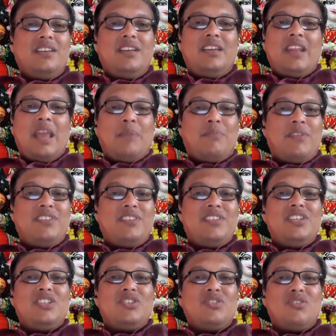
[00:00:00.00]
in
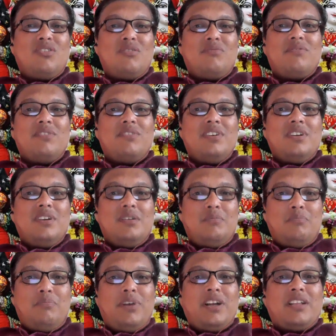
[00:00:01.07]
appreciation of
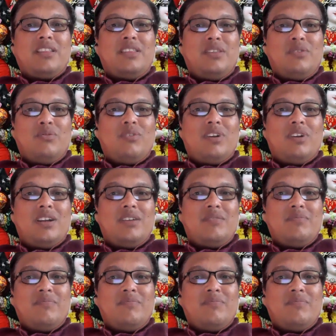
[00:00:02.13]
Bhakti Yoga.